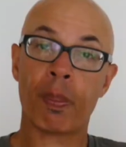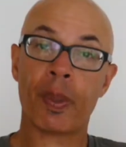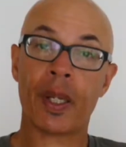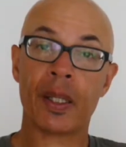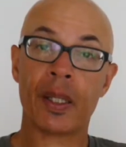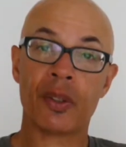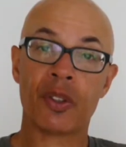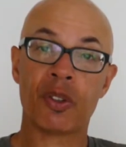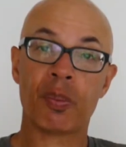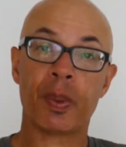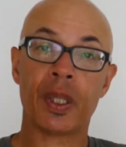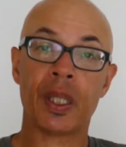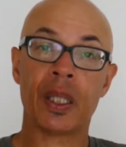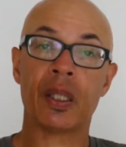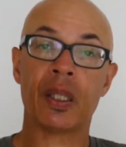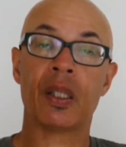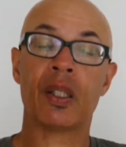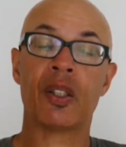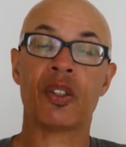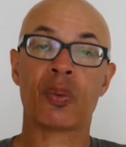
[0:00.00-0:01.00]
end speed
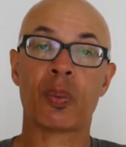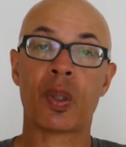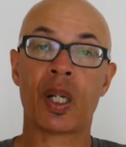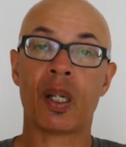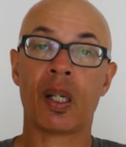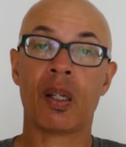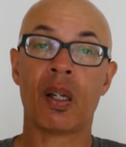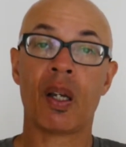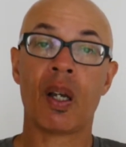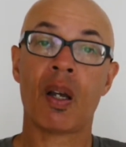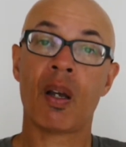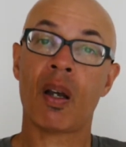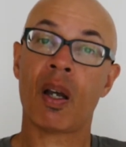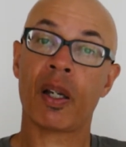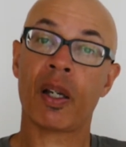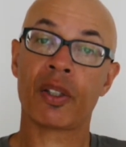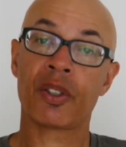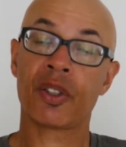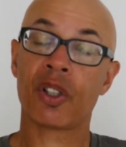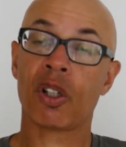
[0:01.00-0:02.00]
as well. A
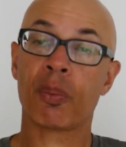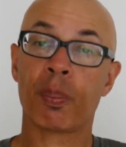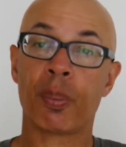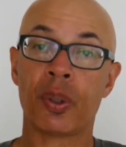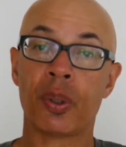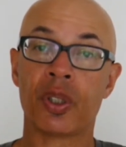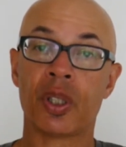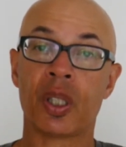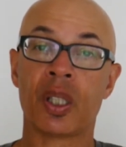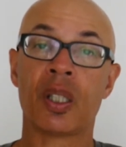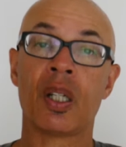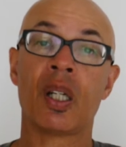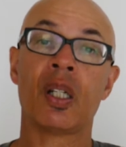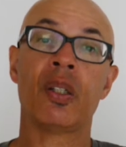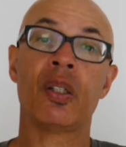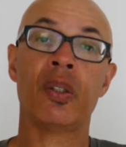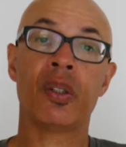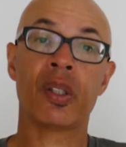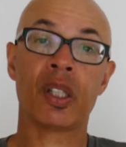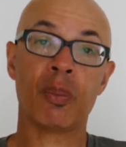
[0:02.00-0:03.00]
shot putter
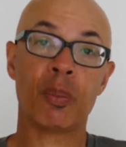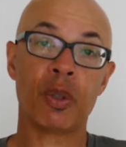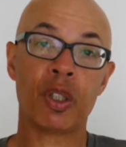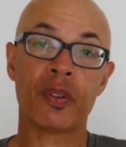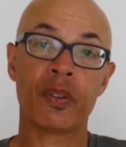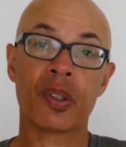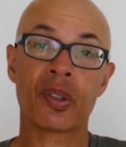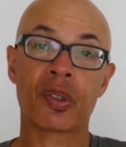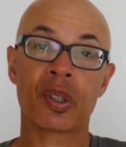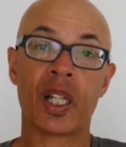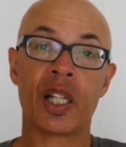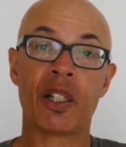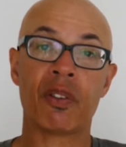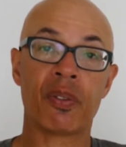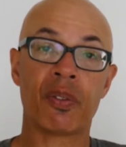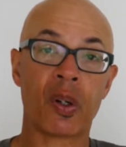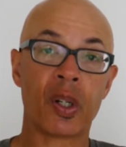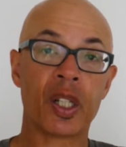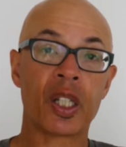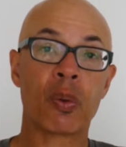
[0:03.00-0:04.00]
who can move a sled
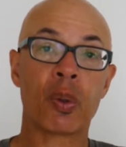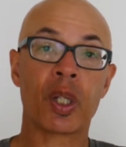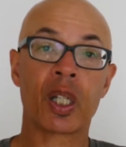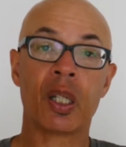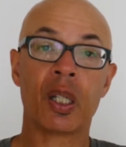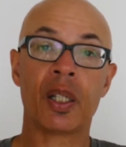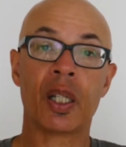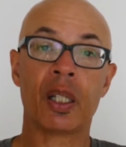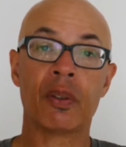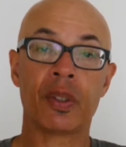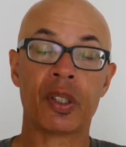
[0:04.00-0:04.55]
very quickly over